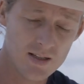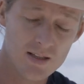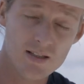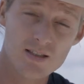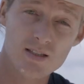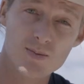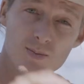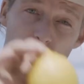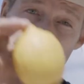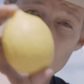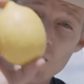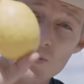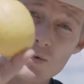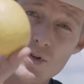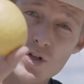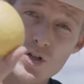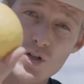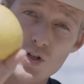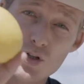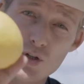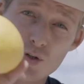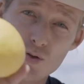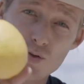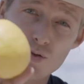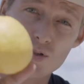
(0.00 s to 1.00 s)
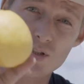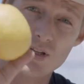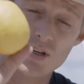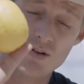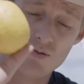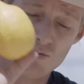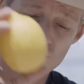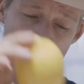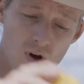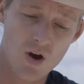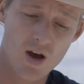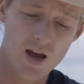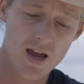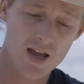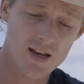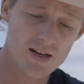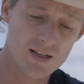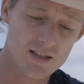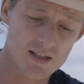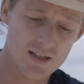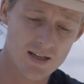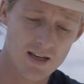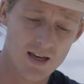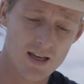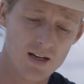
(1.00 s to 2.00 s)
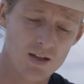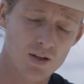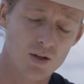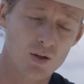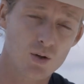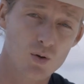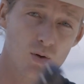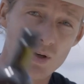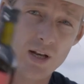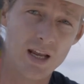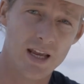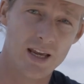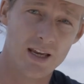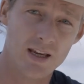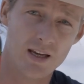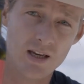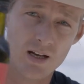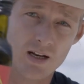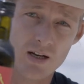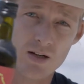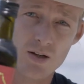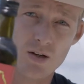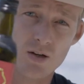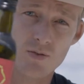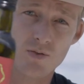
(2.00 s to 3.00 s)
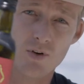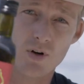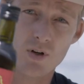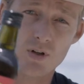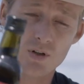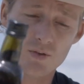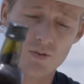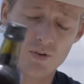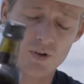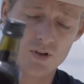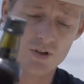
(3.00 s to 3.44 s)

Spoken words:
some lemon juice and rind, and a good hit of olive